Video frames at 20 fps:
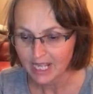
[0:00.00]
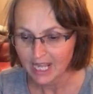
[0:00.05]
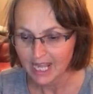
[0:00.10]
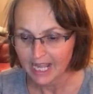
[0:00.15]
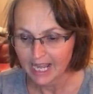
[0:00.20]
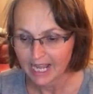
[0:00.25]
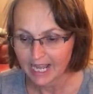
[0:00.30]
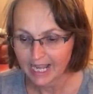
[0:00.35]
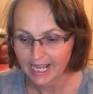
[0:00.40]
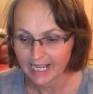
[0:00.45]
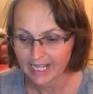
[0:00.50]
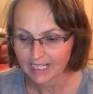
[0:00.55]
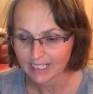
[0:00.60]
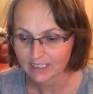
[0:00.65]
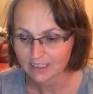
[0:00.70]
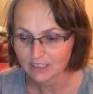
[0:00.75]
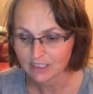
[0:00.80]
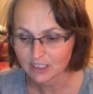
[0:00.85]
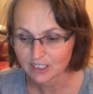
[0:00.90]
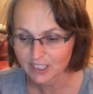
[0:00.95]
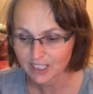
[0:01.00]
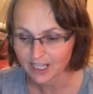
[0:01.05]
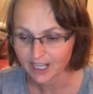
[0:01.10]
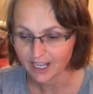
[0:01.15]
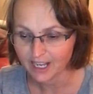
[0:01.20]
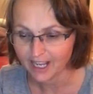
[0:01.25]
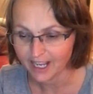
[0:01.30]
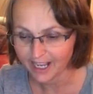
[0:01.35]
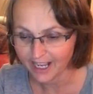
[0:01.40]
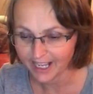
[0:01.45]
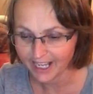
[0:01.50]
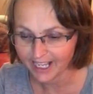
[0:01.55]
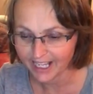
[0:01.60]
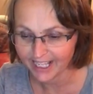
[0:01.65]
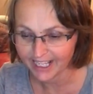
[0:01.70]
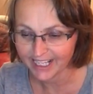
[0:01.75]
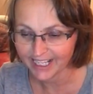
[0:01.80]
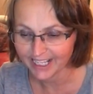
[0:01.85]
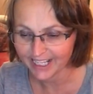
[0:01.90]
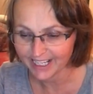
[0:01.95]
and
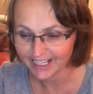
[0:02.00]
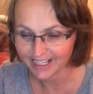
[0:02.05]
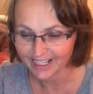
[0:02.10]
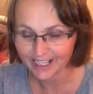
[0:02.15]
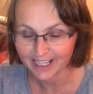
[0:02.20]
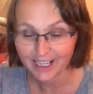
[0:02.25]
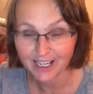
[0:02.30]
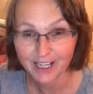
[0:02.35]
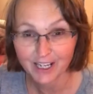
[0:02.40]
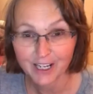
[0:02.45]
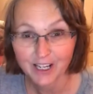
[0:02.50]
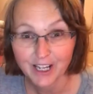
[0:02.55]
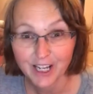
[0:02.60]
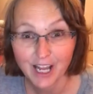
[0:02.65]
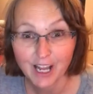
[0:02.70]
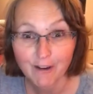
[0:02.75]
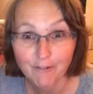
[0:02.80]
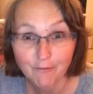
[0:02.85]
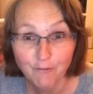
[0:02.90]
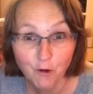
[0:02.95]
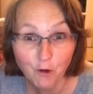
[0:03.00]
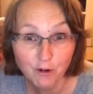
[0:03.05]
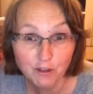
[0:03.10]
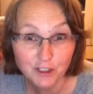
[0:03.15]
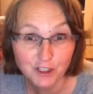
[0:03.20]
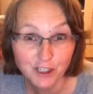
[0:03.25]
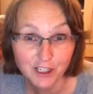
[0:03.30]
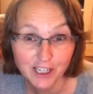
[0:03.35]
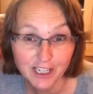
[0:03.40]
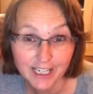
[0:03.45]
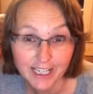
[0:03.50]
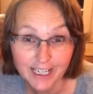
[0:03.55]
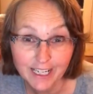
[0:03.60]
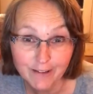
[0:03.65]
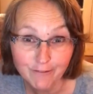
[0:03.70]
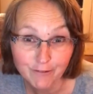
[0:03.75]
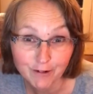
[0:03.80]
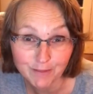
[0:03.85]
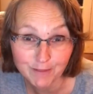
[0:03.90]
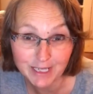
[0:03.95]
I fortunately
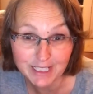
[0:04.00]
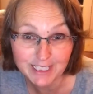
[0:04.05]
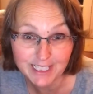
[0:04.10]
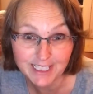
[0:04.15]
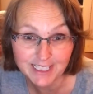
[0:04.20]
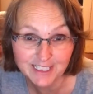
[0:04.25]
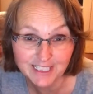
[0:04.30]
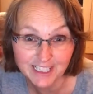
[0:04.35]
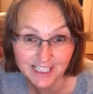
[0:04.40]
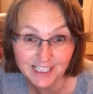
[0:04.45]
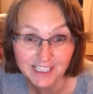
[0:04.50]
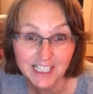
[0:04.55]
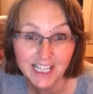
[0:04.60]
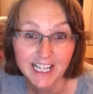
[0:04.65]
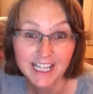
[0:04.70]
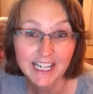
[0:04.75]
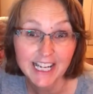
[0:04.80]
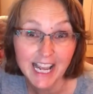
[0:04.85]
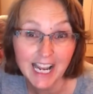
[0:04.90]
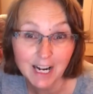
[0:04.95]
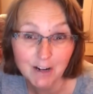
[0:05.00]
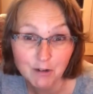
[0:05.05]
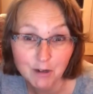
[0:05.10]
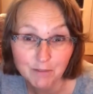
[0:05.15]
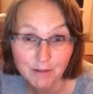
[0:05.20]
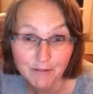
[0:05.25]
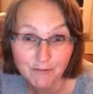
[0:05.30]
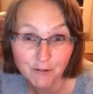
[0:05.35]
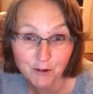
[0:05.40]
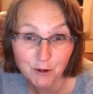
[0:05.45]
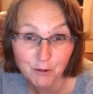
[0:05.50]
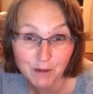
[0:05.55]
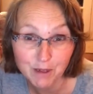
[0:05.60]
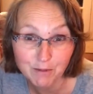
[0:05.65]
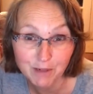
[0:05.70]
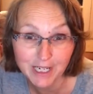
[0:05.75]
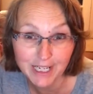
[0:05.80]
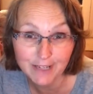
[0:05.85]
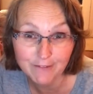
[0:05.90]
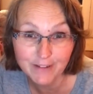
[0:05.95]
for my sister, an hour before we were
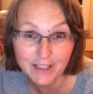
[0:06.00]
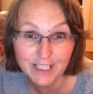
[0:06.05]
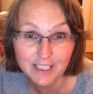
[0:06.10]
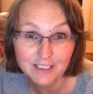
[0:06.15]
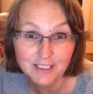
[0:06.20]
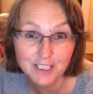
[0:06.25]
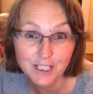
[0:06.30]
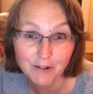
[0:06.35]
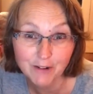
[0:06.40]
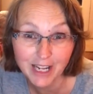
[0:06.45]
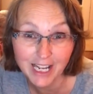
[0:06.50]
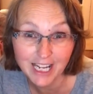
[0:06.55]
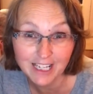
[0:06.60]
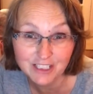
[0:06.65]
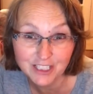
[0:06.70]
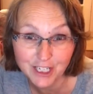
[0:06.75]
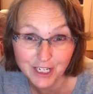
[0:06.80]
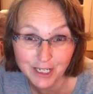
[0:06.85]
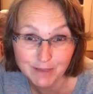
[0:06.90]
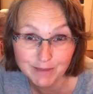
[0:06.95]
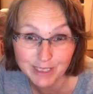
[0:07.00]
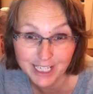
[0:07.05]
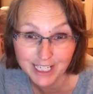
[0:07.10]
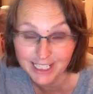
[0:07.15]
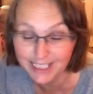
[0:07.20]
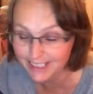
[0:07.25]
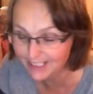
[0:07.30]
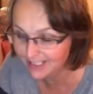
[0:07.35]
leaving, so I had time to clean it